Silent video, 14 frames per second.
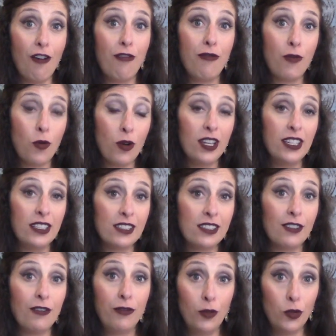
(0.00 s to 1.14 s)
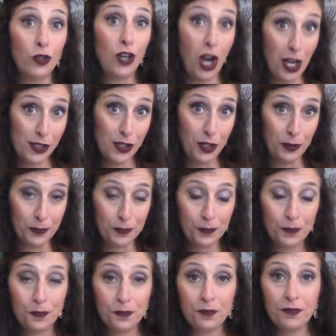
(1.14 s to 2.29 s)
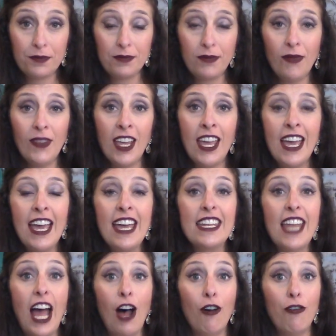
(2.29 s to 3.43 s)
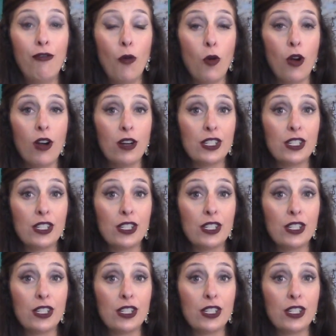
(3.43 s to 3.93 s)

for his full costume. Now, for